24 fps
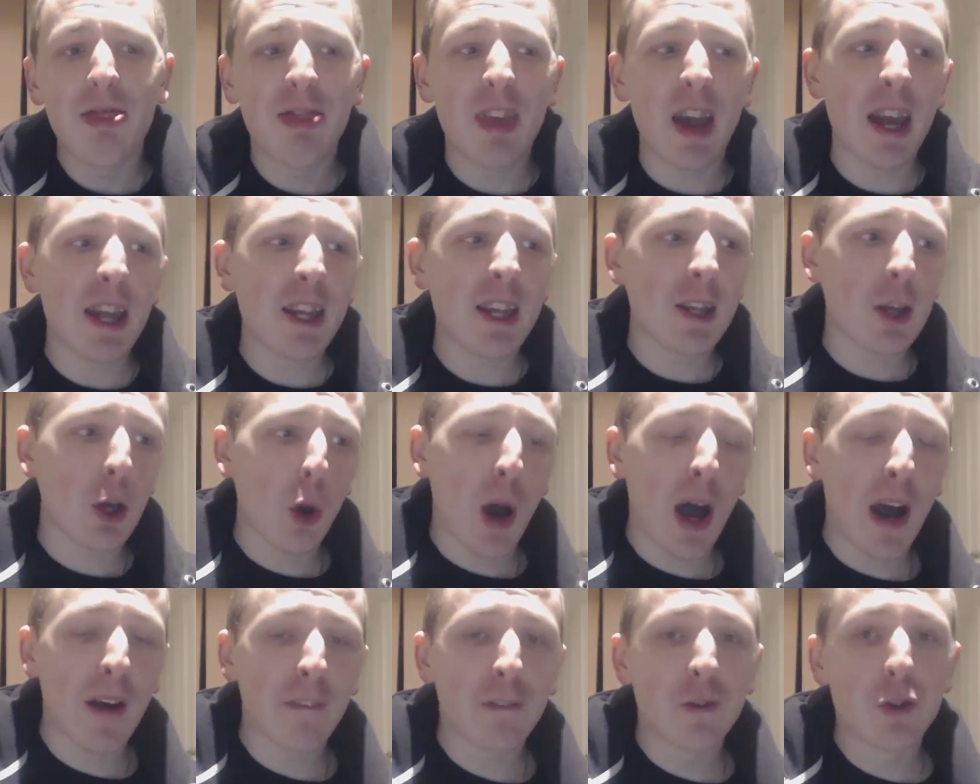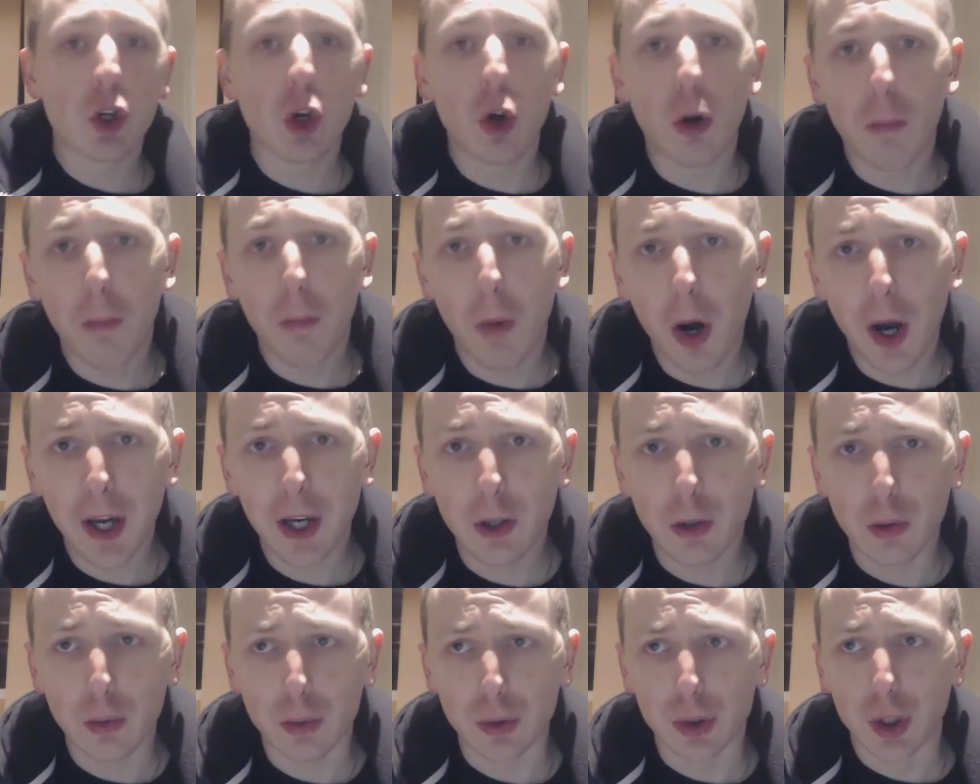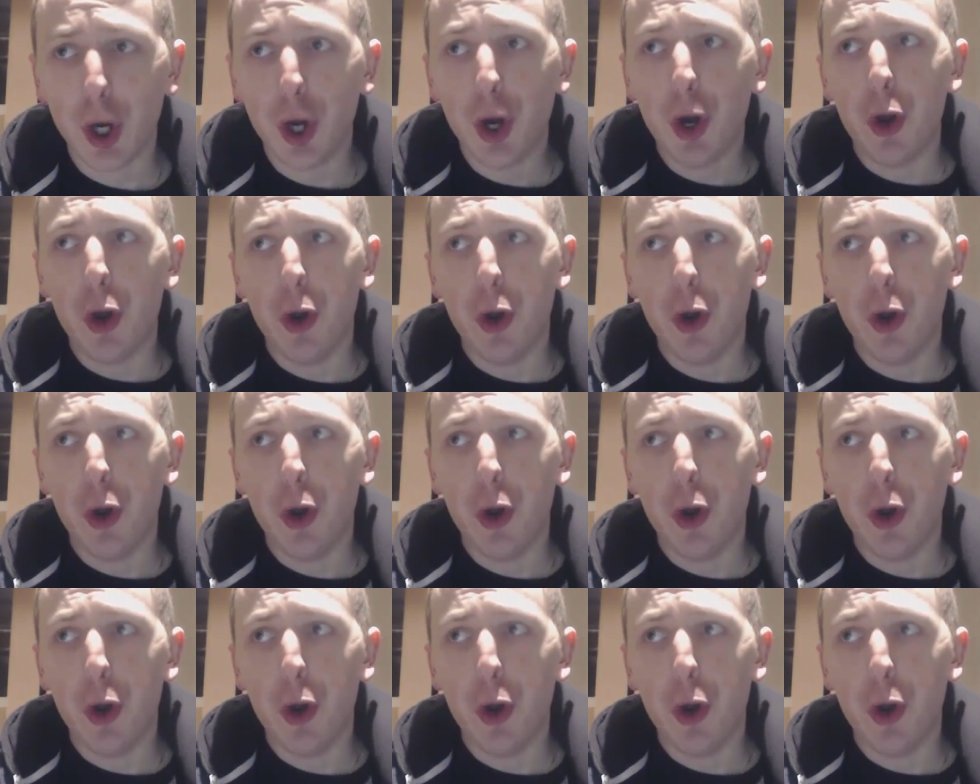And then you have Shawn Michaels.